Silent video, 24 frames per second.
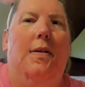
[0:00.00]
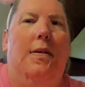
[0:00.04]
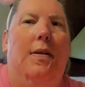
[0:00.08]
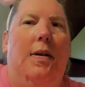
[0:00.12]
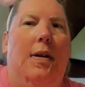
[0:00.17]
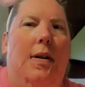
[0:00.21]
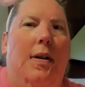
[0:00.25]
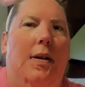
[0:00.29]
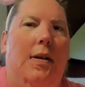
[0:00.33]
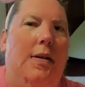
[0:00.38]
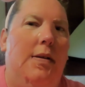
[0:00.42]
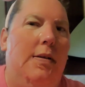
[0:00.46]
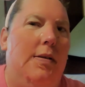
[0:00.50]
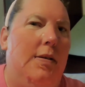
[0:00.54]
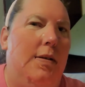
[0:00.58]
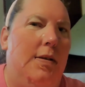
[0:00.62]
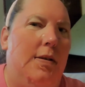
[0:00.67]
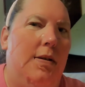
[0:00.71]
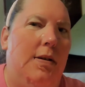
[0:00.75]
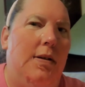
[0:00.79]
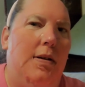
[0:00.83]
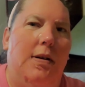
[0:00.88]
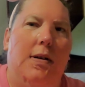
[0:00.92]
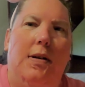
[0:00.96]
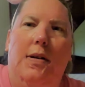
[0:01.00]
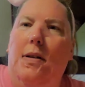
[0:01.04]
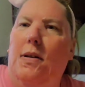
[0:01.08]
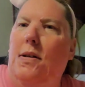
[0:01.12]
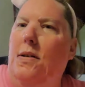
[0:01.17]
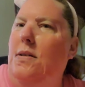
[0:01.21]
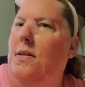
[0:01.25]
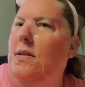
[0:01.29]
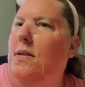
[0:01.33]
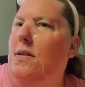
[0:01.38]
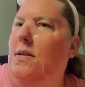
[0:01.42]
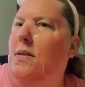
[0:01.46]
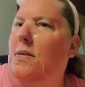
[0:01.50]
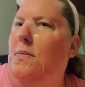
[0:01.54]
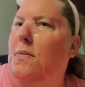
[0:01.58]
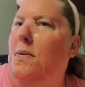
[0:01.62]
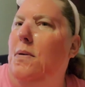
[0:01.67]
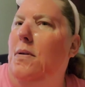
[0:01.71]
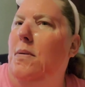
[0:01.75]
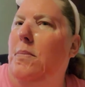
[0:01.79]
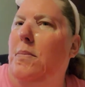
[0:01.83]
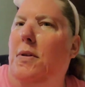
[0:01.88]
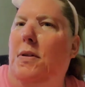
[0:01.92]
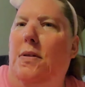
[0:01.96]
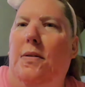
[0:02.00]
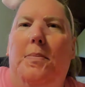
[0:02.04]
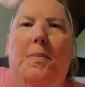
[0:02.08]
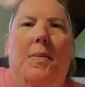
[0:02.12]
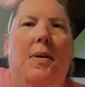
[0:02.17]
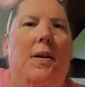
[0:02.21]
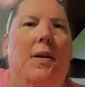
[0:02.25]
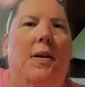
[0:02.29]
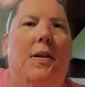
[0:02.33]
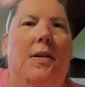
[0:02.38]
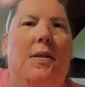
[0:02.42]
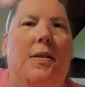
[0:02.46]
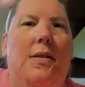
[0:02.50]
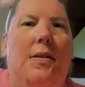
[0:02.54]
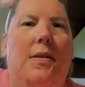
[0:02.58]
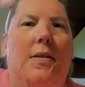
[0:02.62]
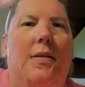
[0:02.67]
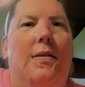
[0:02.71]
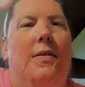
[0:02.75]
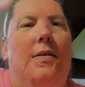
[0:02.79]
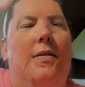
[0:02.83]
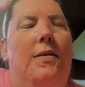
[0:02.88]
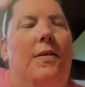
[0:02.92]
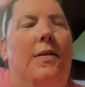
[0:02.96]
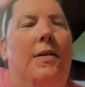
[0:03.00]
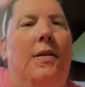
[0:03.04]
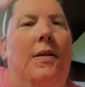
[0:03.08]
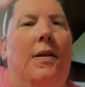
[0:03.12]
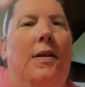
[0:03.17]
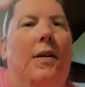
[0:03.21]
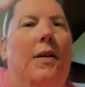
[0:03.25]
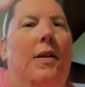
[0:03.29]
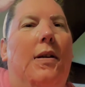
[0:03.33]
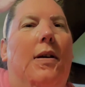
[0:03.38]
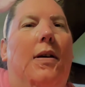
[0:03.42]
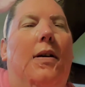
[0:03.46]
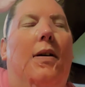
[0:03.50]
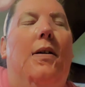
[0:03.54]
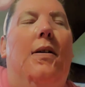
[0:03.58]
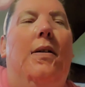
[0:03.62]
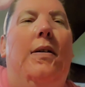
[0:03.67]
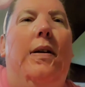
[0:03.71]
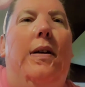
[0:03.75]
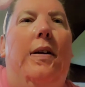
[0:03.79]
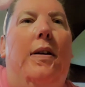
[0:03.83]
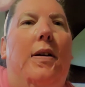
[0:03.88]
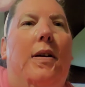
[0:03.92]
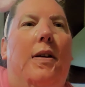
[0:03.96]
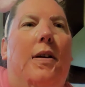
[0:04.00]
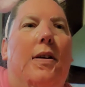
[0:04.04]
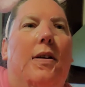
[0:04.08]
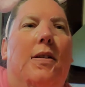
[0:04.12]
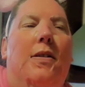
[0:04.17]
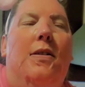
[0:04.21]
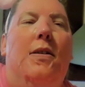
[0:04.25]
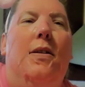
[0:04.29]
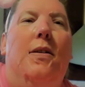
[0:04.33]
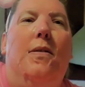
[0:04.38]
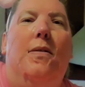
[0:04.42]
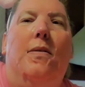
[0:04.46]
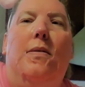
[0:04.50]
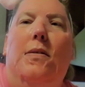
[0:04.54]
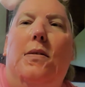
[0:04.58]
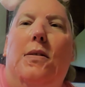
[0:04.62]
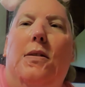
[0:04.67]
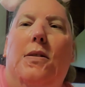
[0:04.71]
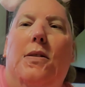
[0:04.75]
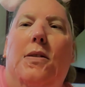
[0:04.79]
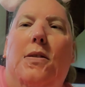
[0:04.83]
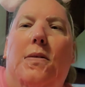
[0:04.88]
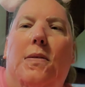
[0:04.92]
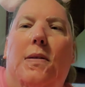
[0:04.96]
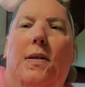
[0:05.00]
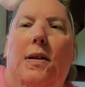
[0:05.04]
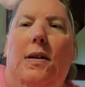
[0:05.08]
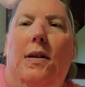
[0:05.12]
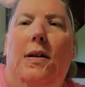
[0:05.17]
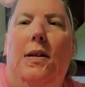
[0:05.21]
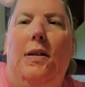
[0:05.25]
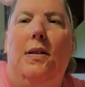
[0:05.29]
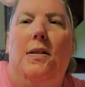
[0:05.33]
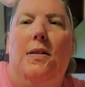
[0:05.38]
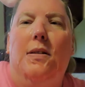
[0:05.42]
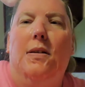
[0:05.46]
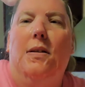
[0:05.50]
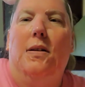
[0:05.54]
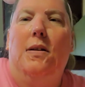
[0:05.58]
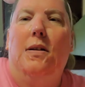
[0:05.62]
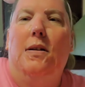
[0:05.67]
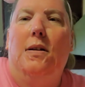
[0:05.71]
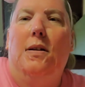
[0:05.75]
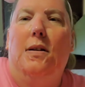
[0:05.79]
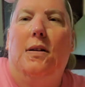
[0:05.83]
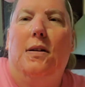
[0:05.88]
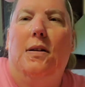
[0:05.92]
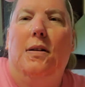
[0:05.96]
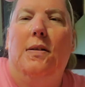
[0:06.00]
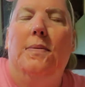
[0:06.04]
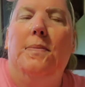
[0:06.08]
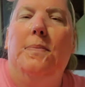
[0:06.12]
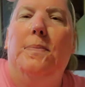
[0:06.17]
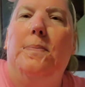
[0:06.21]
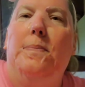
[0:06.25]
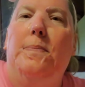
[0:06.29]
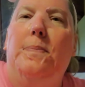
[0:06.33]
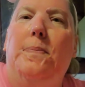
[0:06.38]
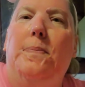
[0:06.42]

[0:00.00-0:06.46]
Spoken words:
Okay. So there it is. That's the watermelon mask. Okay. So the two ladies are,